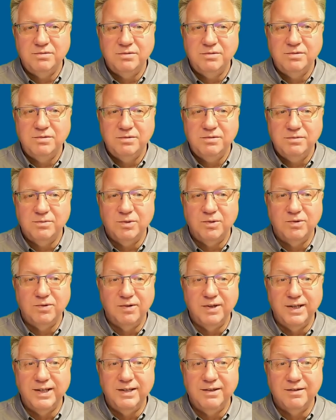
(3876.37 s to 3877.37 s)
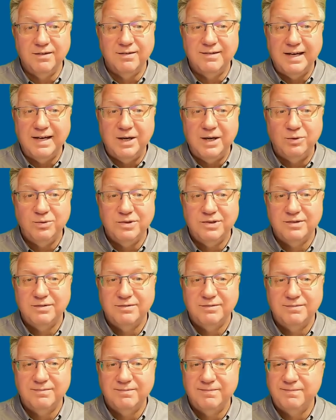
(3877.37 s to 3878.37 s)
We'll delete this out.
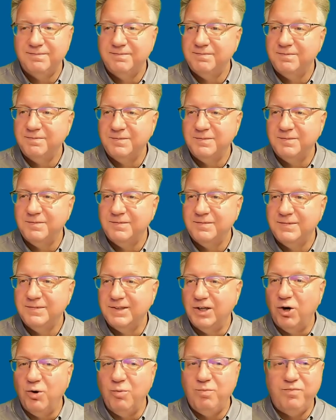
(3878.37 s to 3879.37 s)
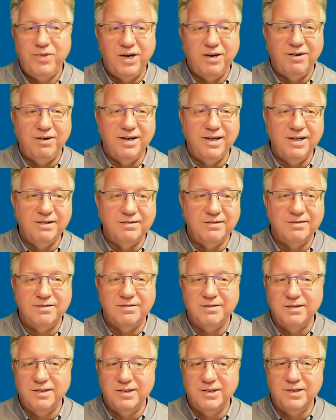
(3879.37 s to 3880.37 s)
Oh, there it is.
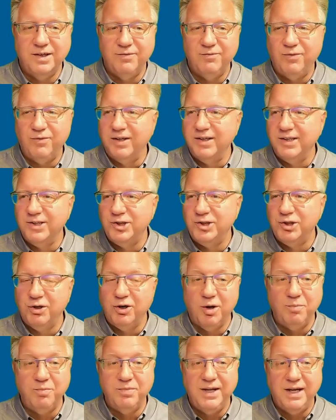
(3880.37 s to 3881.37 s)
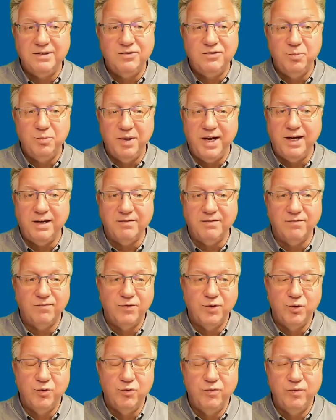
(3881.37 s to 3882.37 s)
It finally showed up. Not too bad.
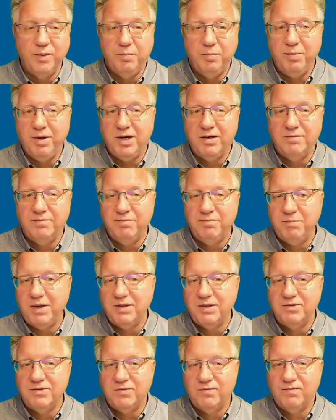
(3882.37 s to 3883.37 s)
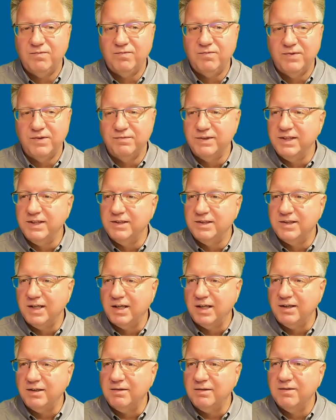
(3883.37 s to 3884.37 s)
About 15
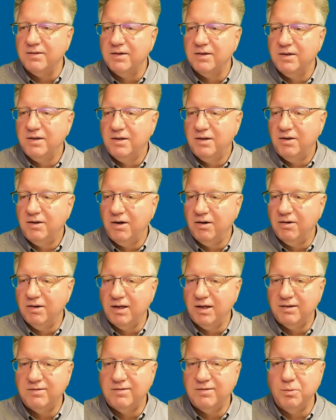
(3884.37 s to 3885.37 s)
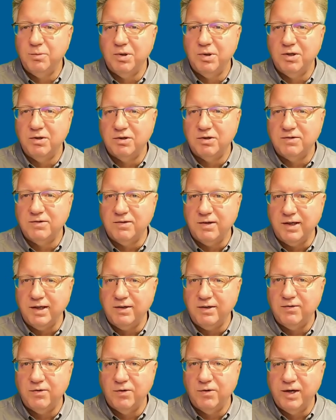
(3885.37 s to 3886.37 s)
seconds. or let's see what it looks like.
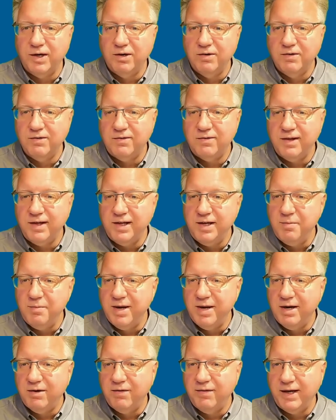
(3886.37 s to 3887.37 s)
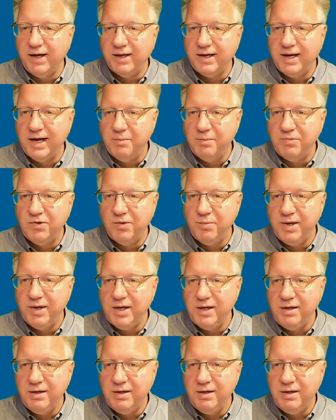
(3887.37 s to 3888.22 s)
So here's the email that came to me.